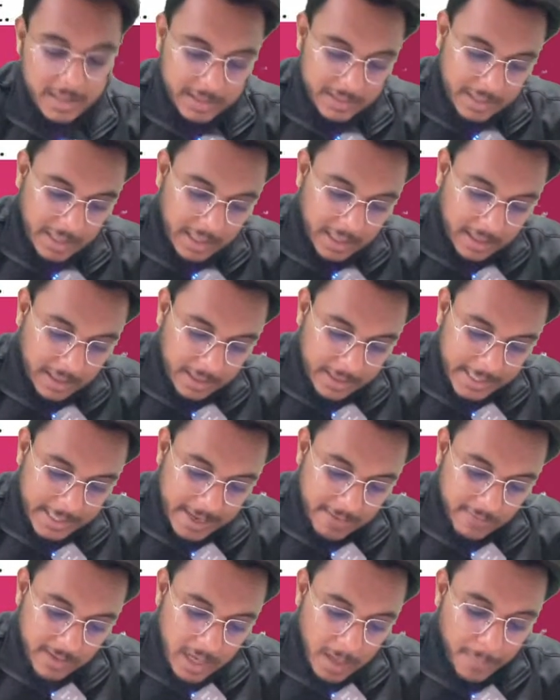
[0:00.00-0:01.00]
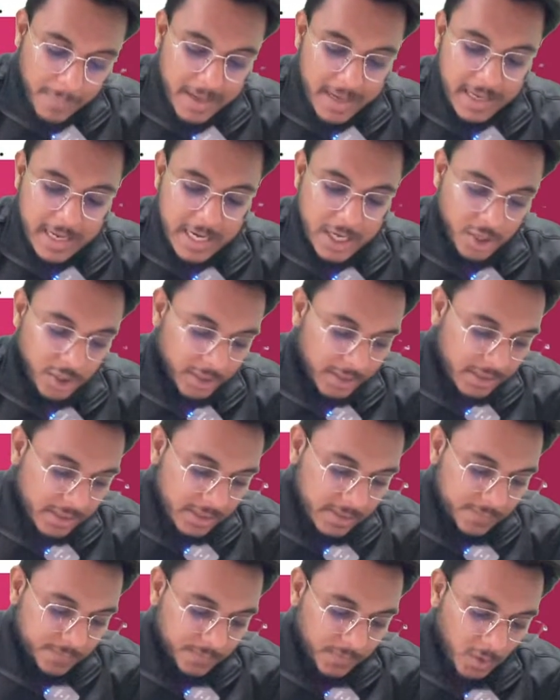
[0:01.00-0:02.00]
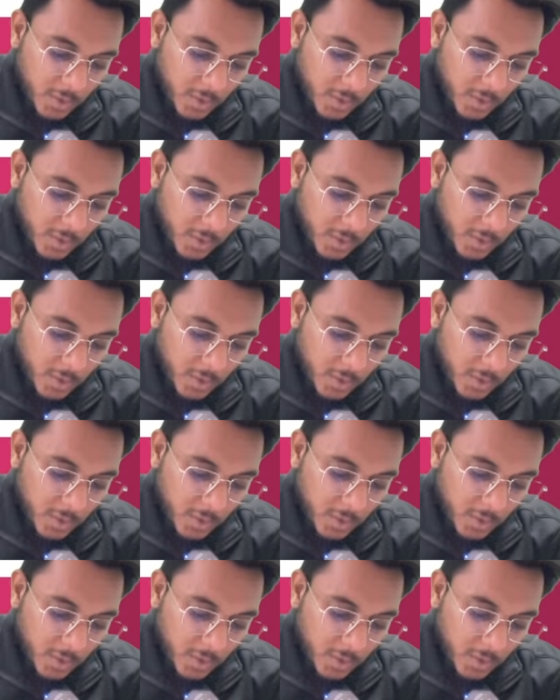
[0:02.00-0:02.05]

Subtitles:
the developing nations.